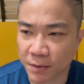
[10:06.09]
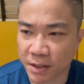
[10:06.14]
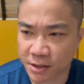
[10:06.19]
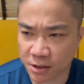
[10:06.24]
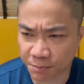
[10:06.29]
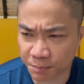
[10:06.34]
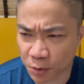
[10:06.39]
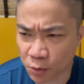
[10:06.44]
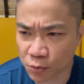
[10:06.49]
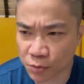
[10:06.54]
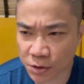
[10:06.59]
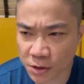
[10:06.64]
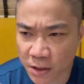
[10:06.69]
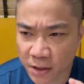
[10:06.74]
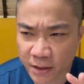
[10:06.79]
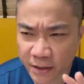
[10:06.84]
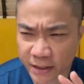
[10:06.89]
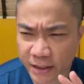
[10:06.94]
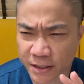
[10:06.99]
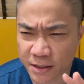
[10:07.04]
suppose
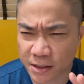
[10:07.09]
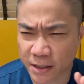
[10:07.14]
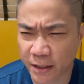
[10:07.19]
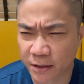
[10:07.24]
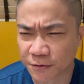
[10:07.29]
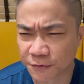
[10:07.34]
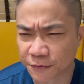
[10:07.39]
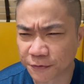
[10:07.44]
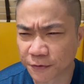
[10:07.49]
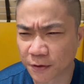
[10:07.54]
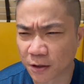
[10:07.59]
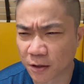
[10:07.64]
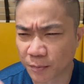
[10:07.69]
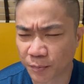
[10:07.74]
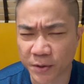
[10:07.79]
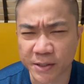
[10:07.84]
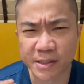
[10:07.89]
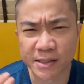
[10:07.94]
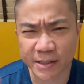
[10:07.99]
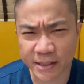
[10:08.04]
his kind of
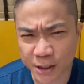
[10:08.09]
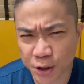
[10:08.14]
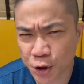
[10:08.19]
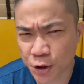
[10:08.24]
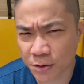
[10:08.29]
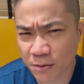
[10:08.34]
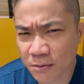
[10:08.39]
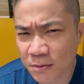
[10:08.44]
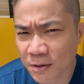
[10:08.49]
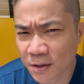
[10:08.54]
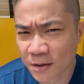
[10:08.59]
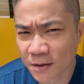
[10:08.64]
presentation.